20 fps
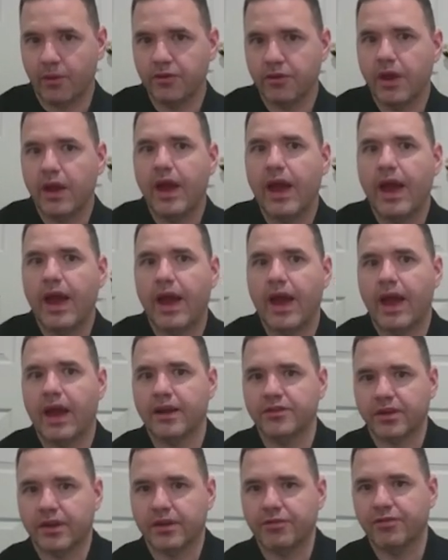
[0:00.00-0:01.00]
And as a
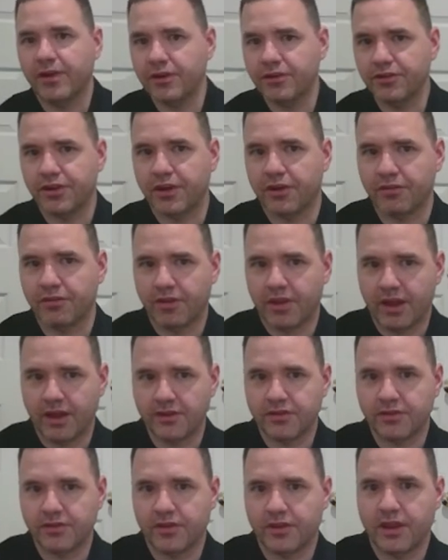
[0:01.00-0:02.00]
function of
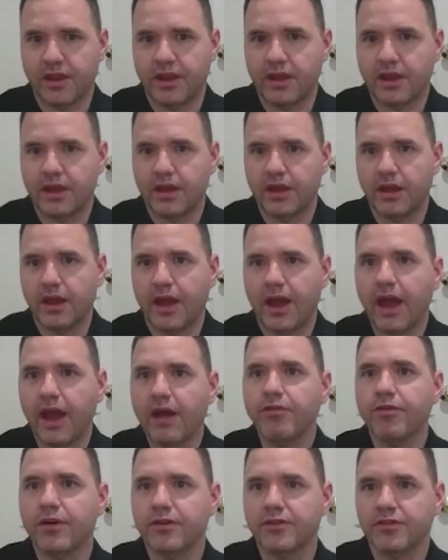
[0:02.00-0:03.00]
this, the
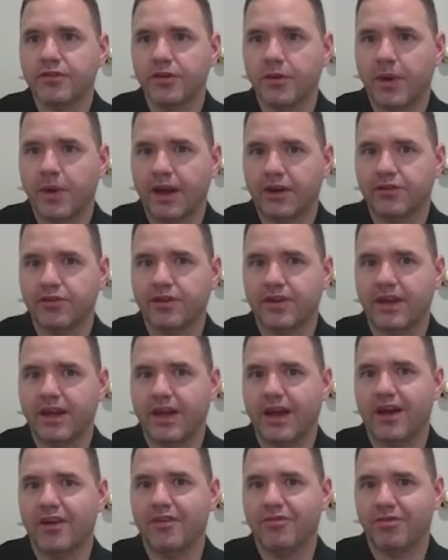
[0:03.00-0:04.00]
efforts to actually
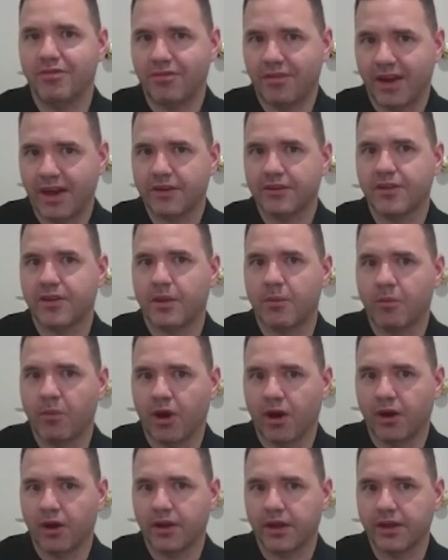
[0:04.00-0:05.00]
affect the
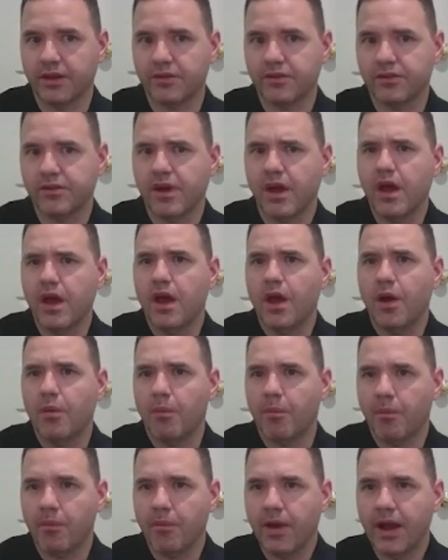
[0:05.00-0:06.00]
markets
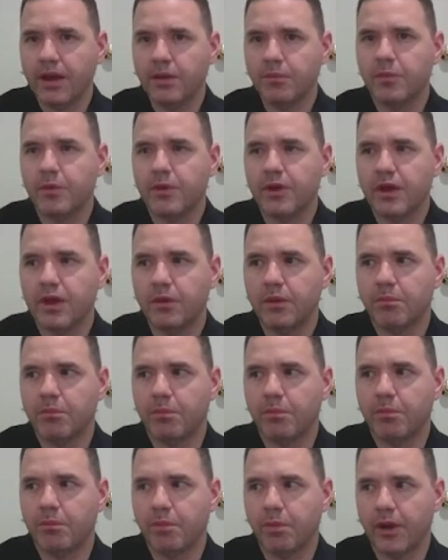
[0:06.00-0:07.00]
might be
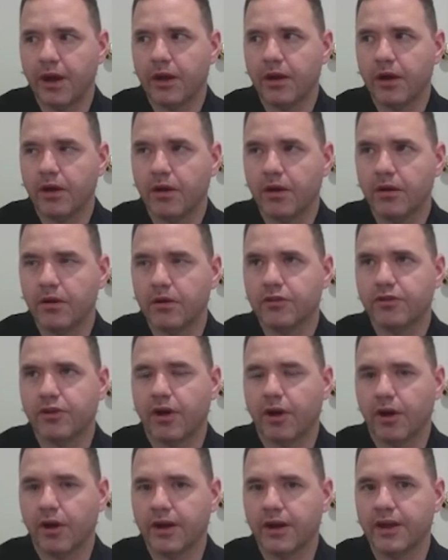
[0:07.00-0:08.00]
better
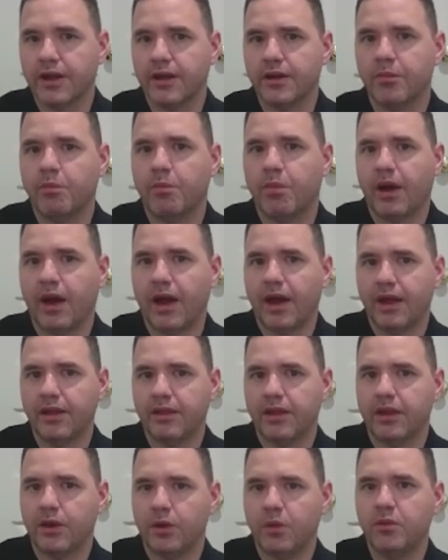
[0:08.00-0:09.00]
targeted by the
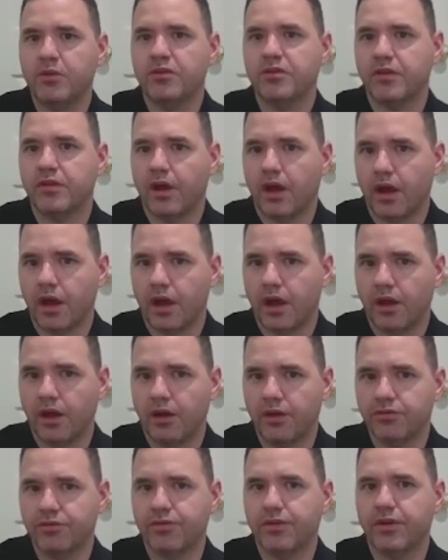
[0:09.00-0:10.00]
use of